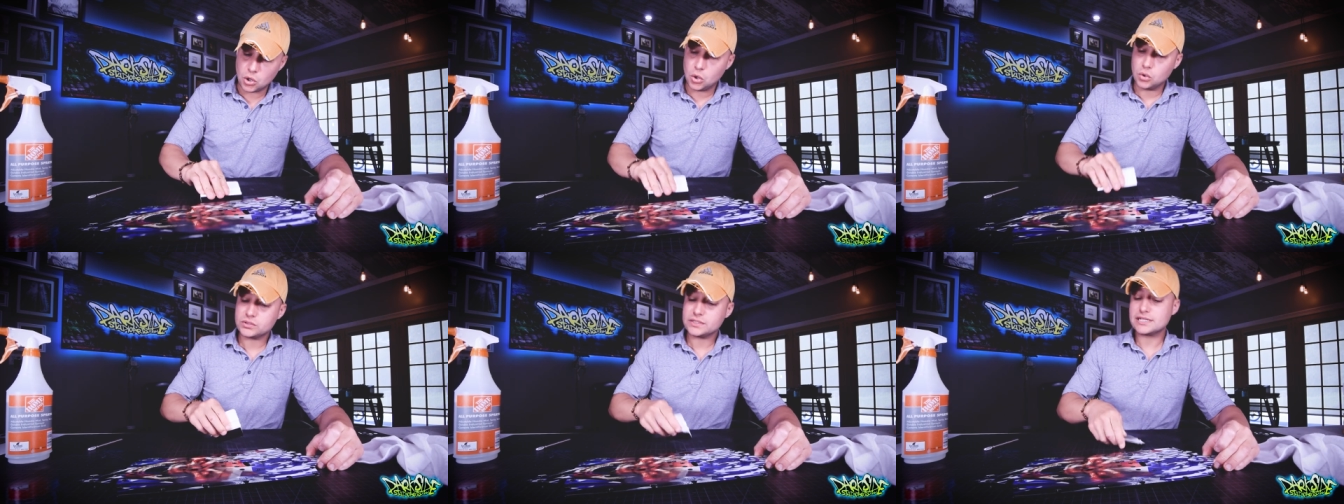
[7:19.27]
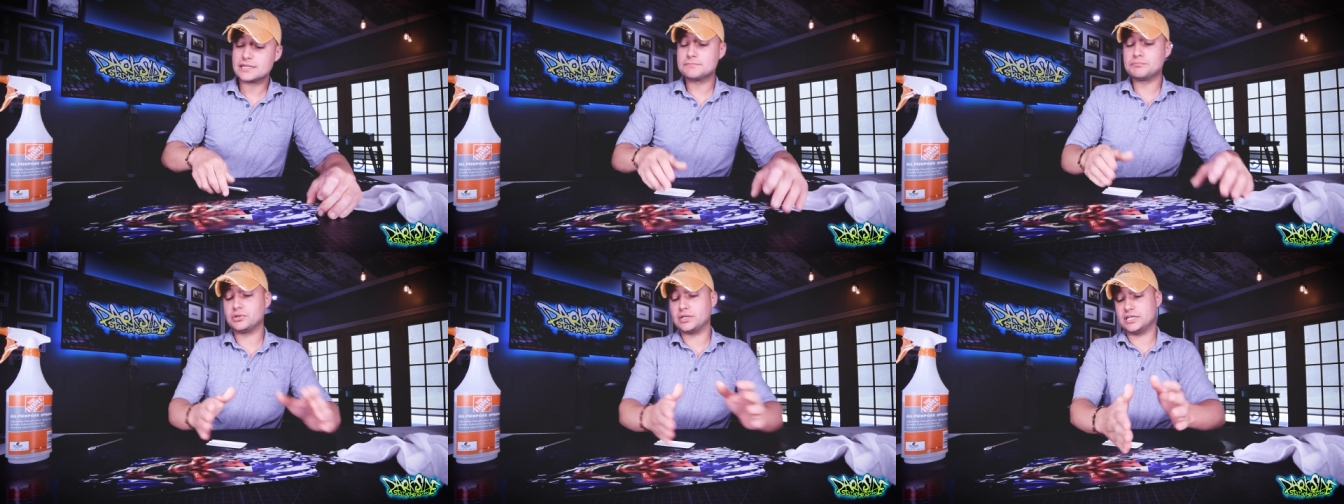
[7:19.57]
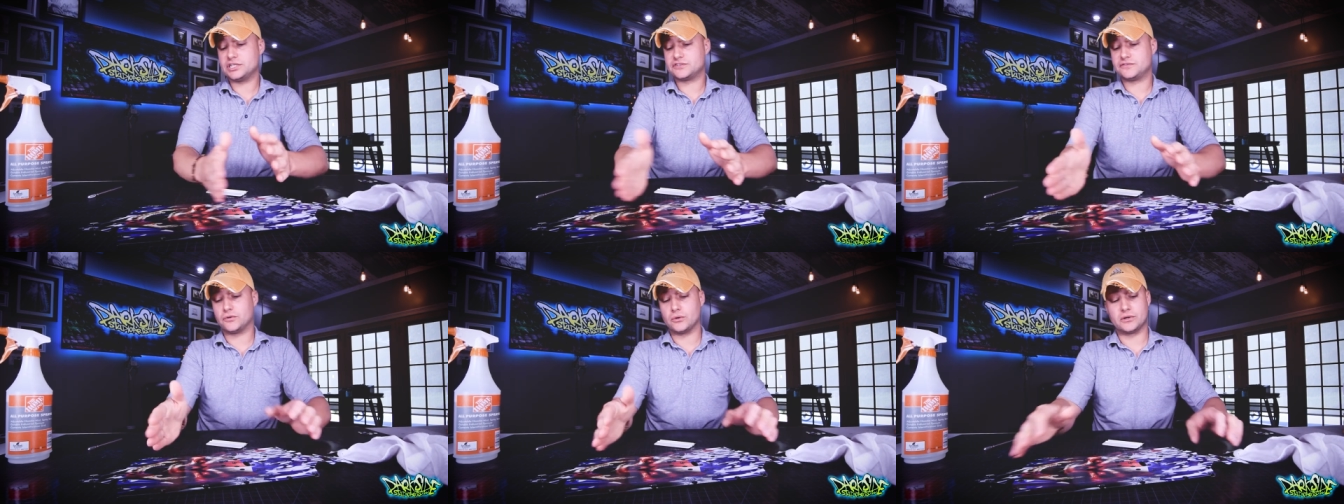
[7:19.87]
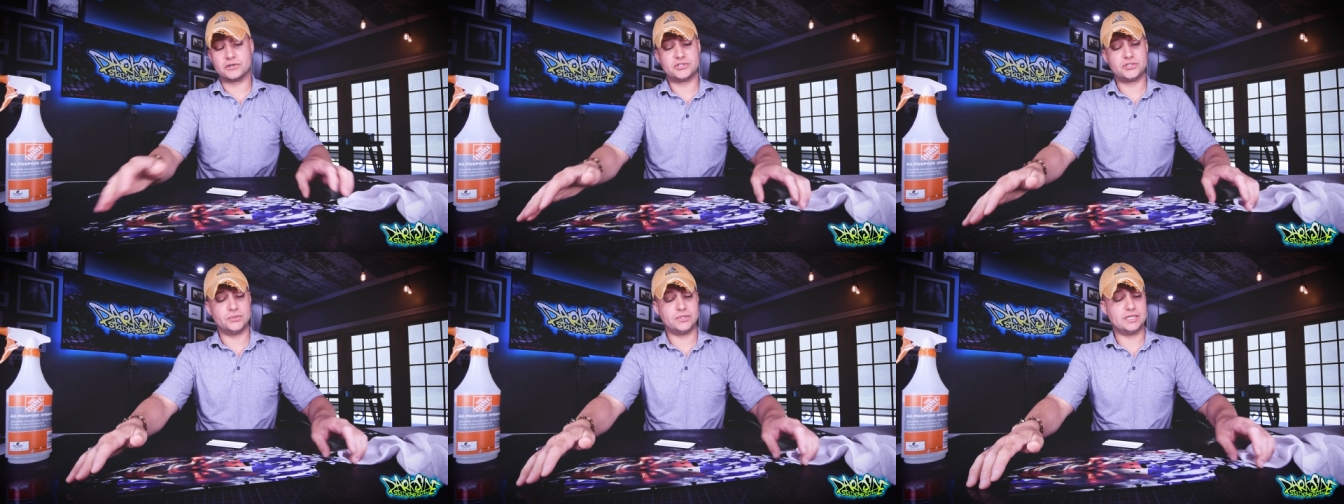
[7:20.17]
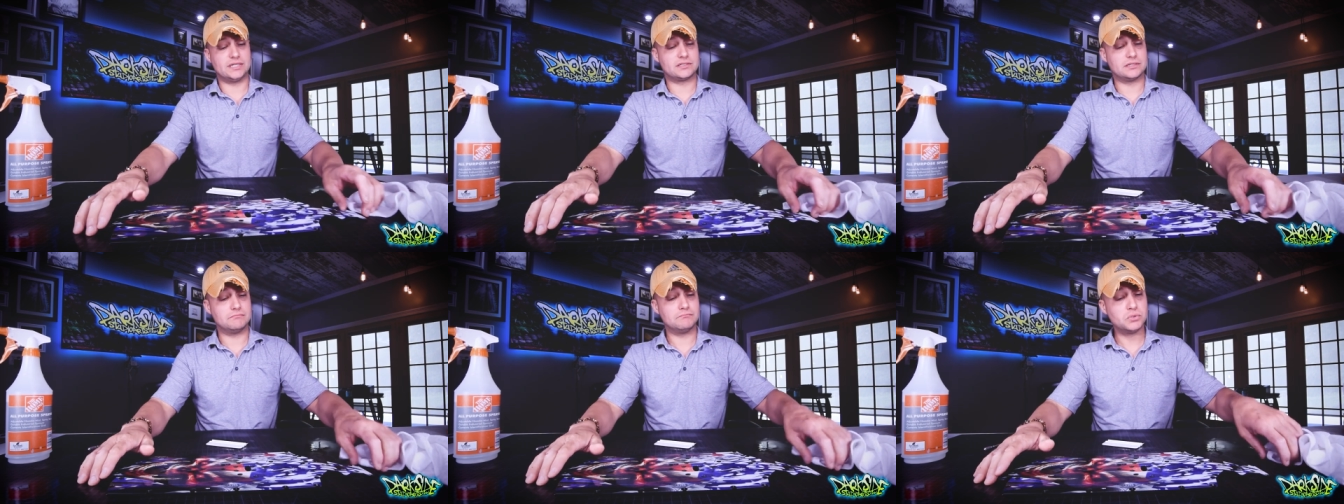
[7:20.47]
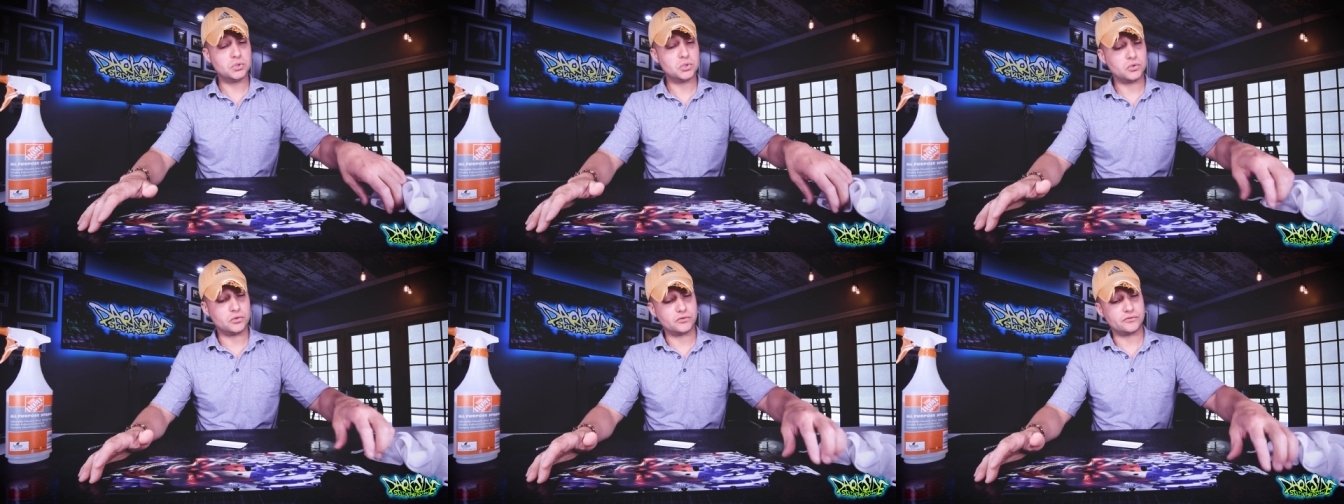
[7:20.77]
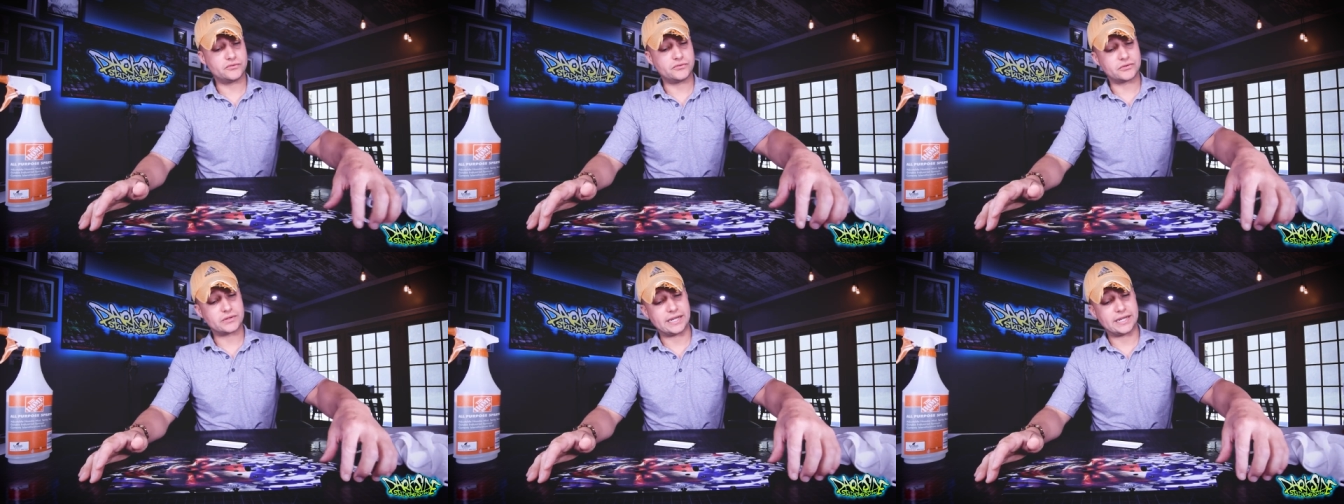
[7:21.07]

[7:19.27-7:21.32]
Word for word: hold it in place for us so it doesn't move,